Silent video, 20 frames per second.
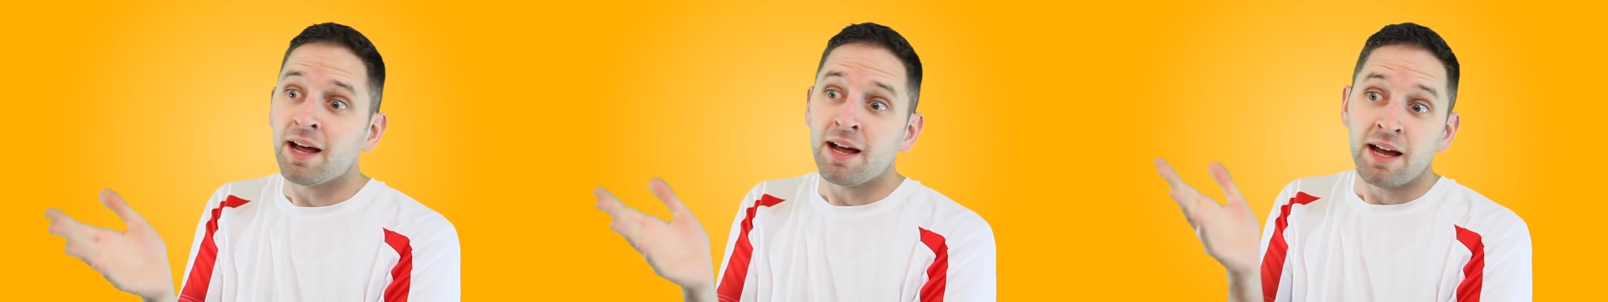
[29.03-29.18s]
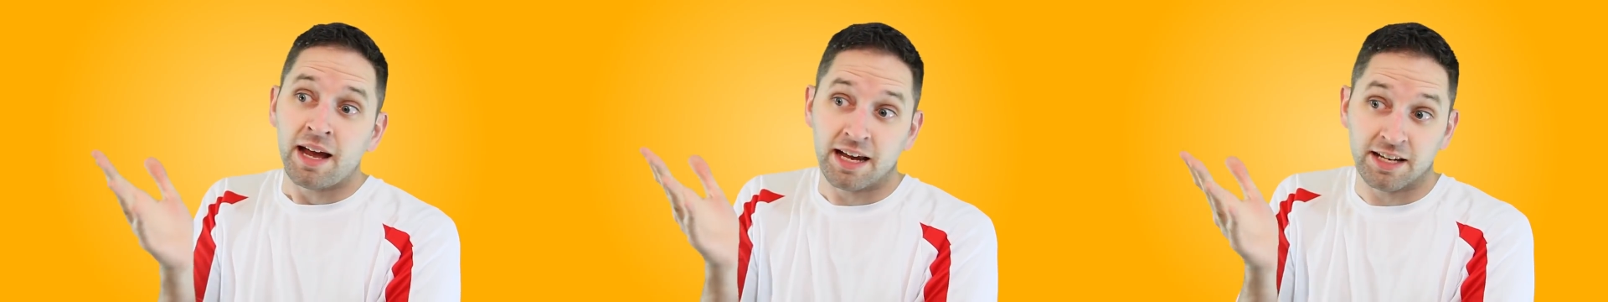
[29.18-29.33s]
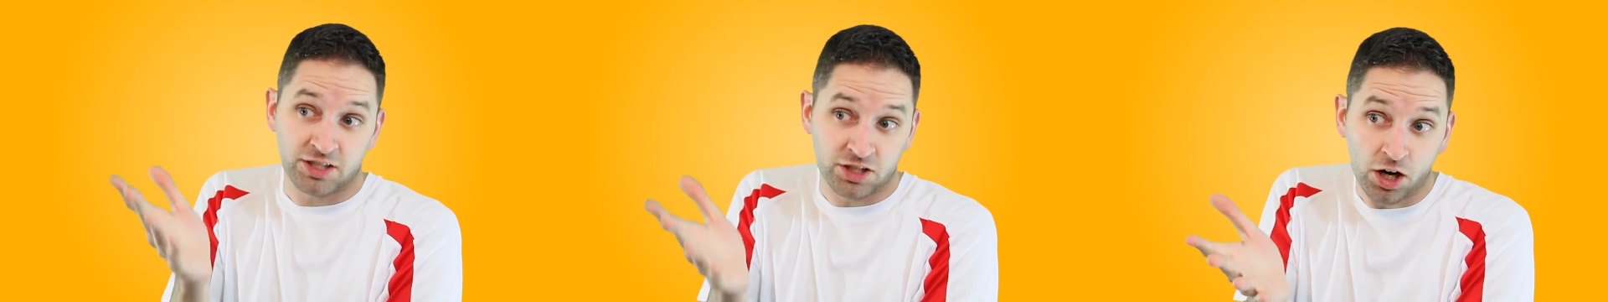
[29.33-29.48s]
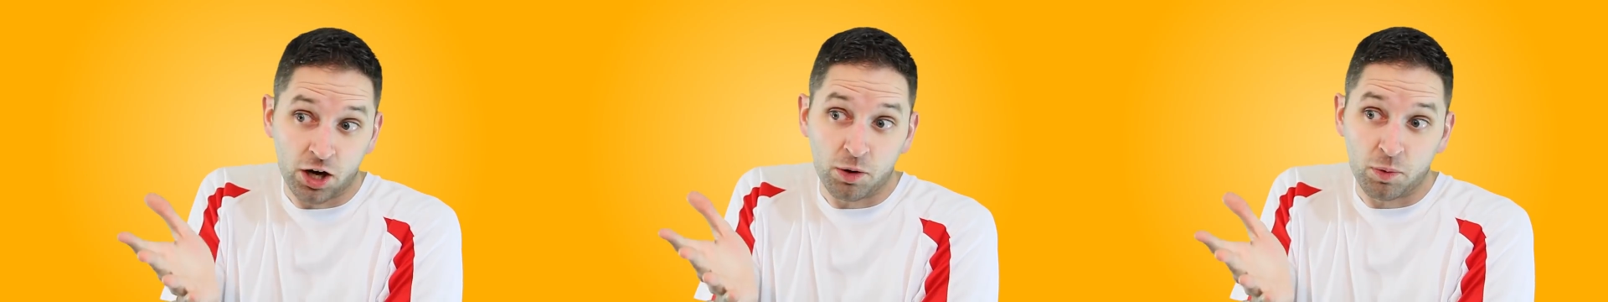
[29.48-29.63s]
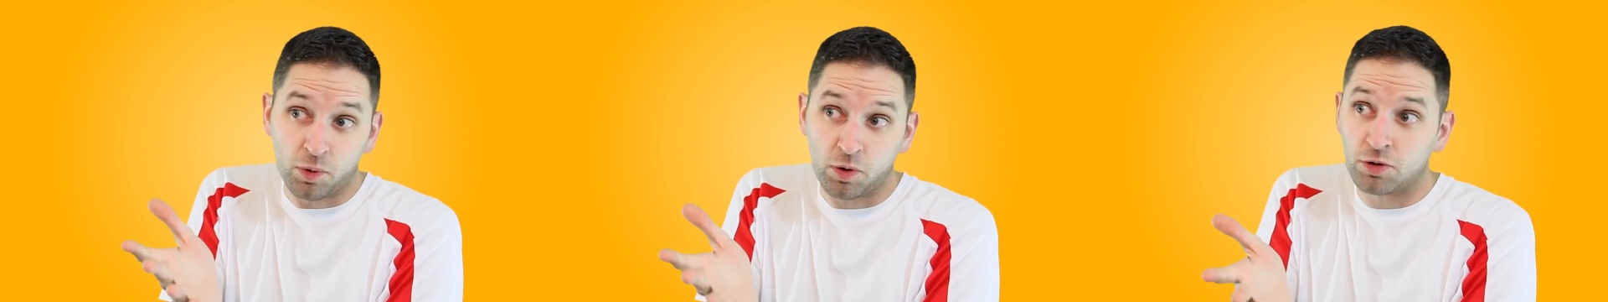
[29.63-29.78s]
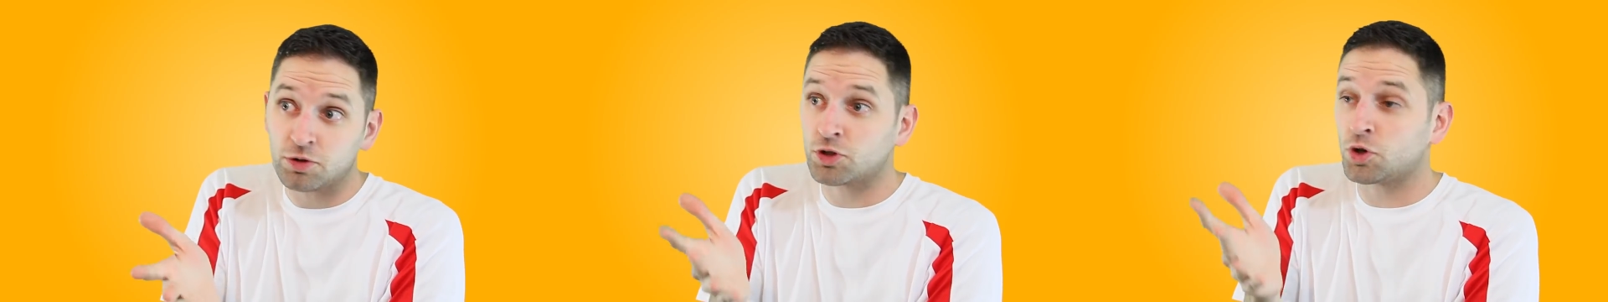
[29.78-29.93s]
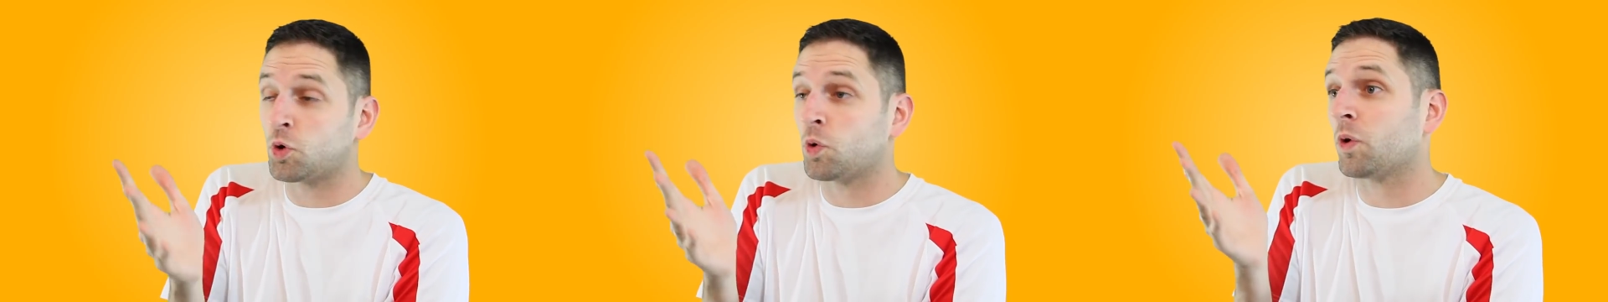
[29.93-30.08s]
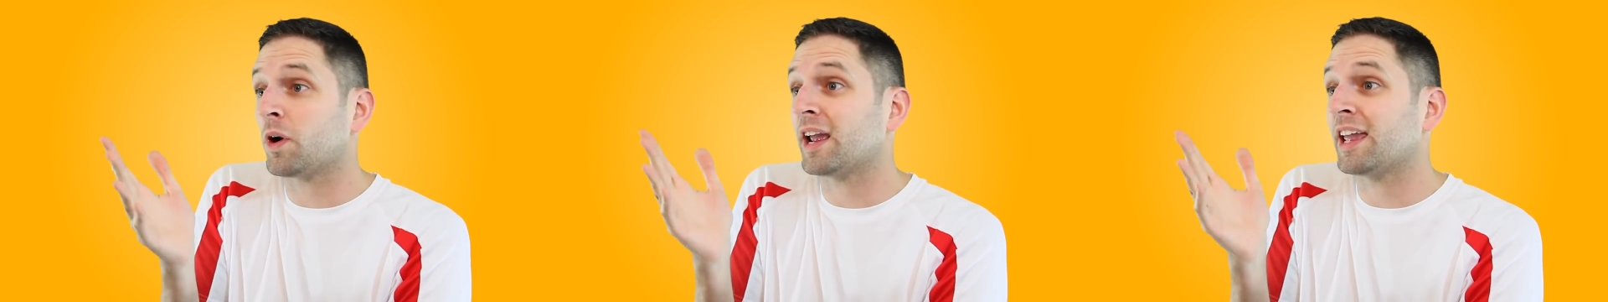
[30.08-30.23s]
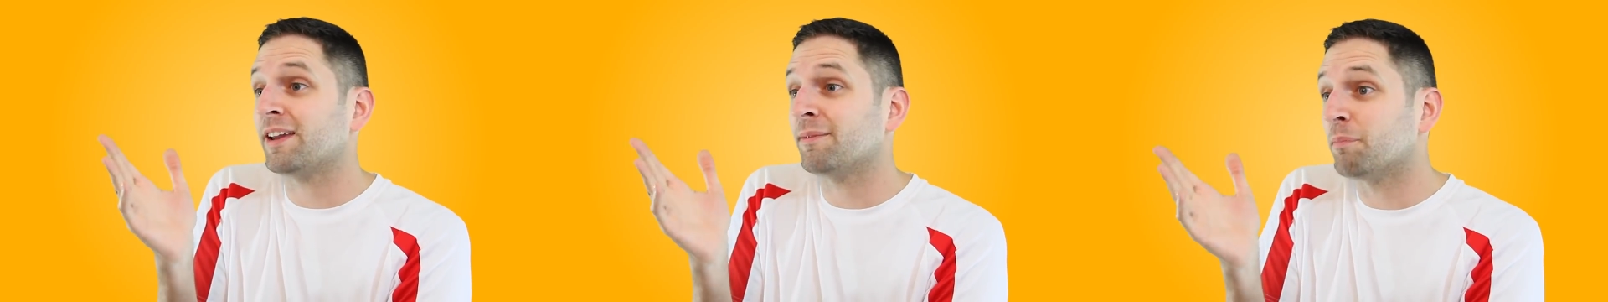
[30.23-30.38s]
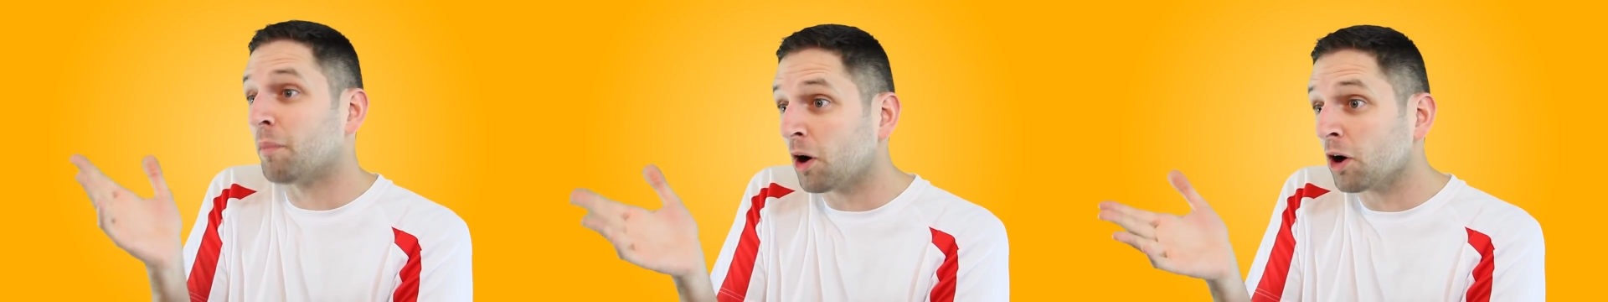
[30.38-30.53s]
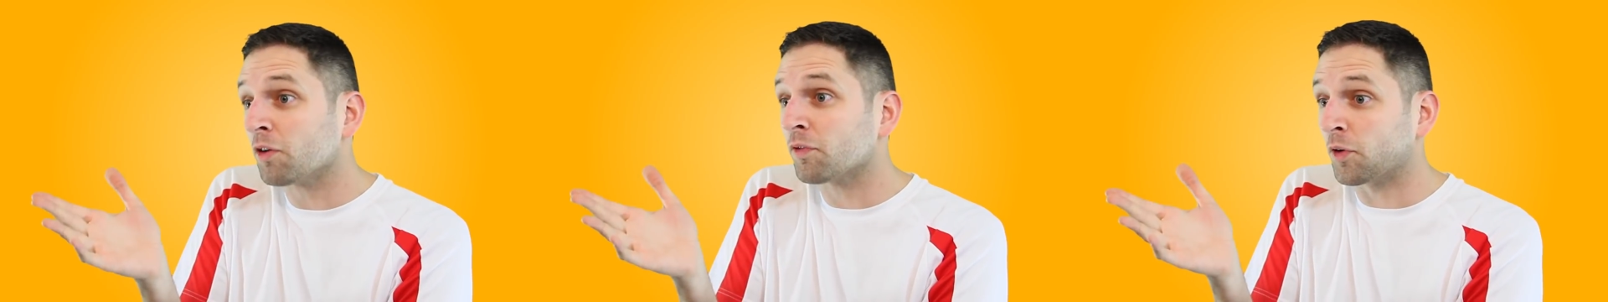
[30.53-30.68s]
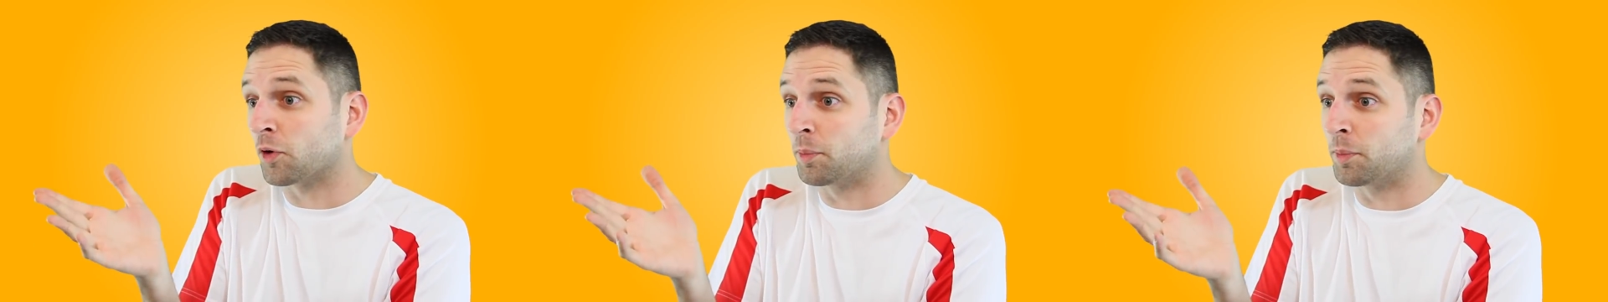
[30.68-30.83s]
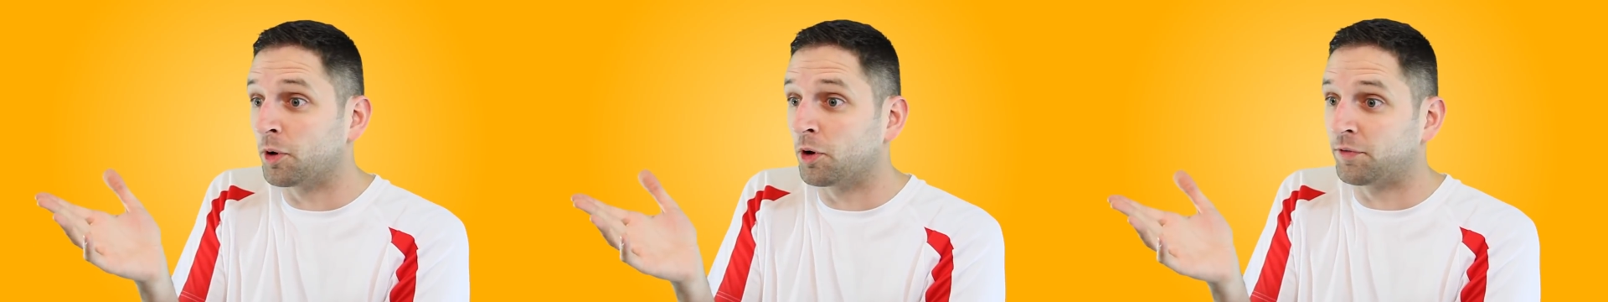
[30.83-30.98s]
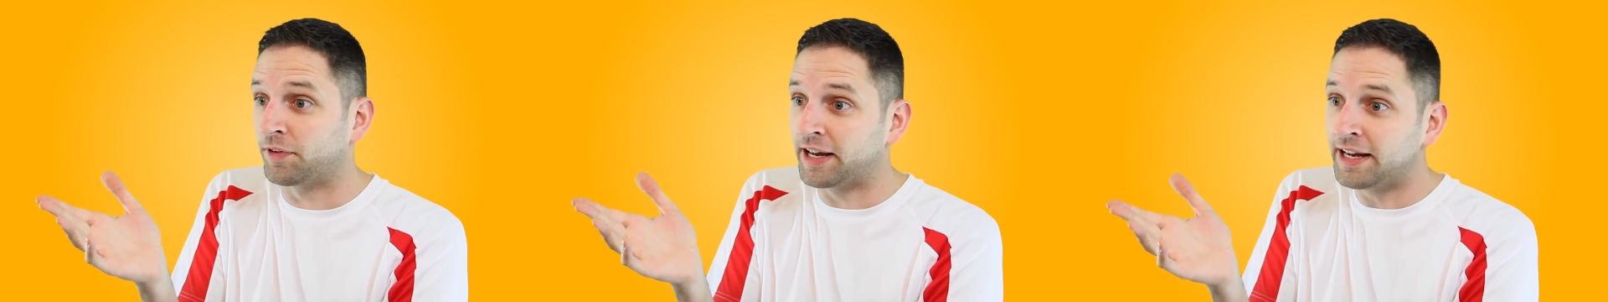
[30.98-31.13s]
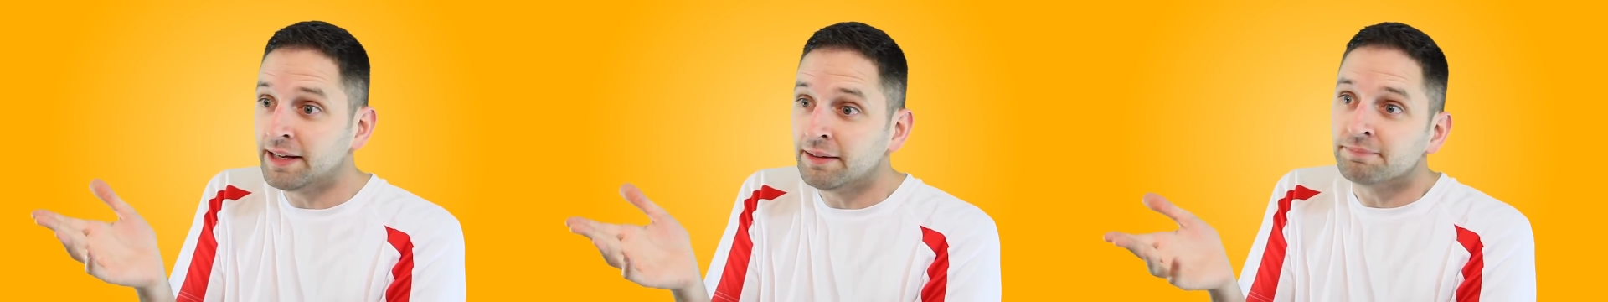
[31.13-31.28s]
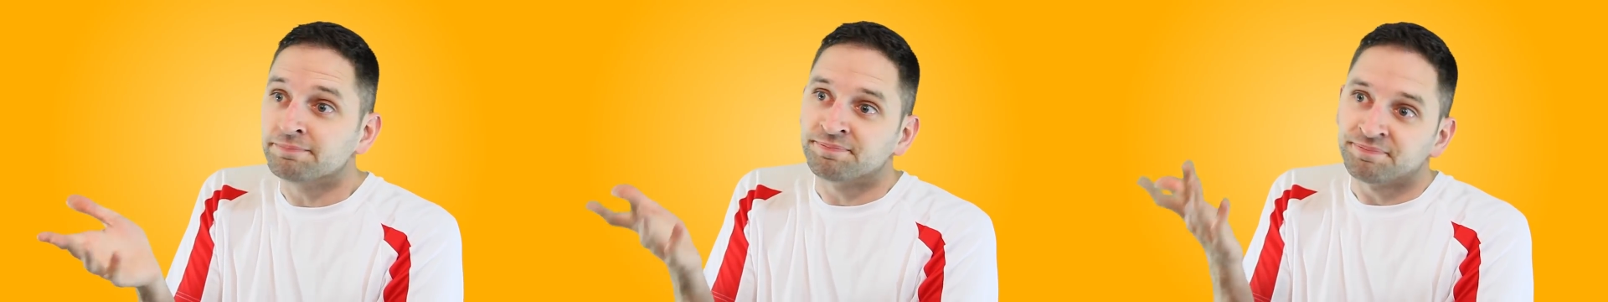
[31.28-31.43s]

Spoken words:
a Star Wars, or a Marvel movie,